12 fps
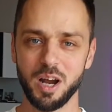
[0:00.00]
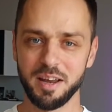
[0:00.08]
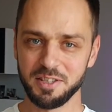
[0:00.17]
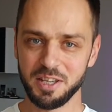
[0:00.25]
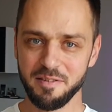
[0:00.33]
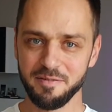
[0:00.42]

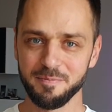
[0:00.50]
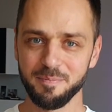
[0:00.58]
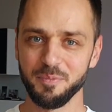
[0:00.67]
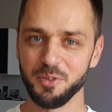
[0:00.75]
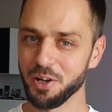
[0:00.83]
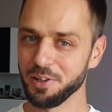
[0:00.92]
safe,
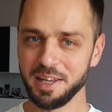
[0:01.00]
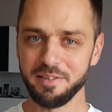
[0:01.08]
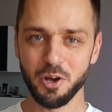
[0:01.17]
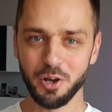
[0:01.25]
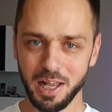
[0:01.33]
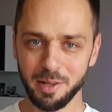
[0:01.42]
don't leave your
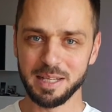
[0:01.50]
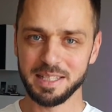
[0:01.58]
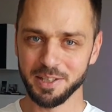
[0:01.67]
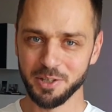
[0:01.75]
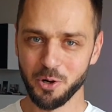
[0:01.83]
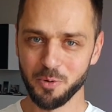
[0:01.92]
helmets at
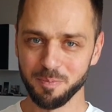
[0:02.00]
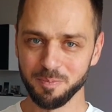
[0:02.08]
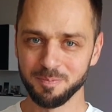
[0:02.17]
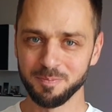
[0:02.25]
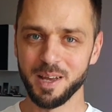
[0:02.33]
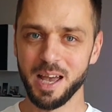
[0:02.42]
home,
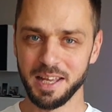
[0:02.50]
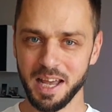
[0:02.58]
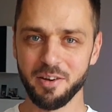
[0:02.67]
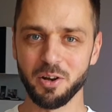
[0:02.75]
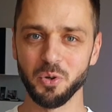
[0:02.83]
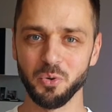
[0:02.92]
and have a
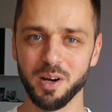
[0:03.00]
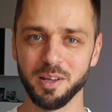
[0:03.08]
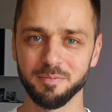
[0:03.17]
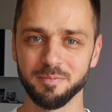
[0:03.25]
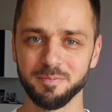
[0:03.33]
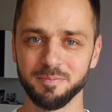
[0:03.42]
good one.
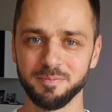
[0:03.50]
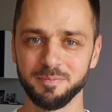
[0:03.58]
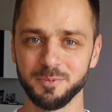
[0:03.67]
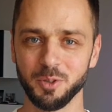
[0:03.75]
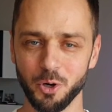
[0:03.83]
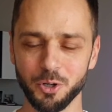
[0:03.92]

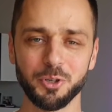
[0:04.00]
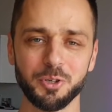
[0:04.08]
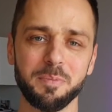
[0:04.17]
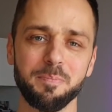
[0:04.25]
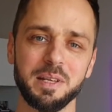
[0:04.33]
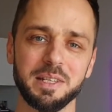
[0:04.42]
Order some
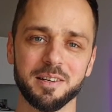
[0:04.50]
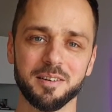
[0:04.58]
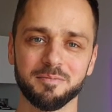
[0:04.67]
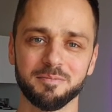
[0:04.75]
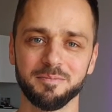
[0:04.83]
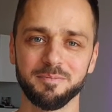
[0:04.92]
pizza,
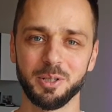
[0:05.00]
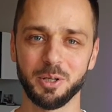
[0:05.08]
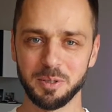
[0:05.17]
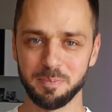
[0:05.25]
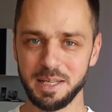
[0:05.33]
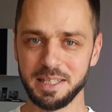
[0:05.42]
because
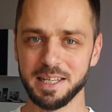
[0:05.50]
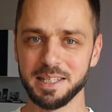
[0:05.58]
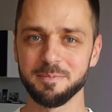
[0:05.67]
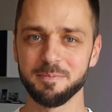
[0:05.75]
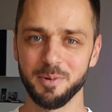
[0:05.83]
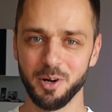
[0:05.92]
pizza's
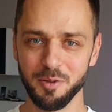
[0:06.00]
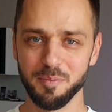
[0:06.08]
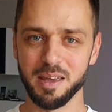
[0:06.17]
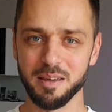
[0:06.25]
on me.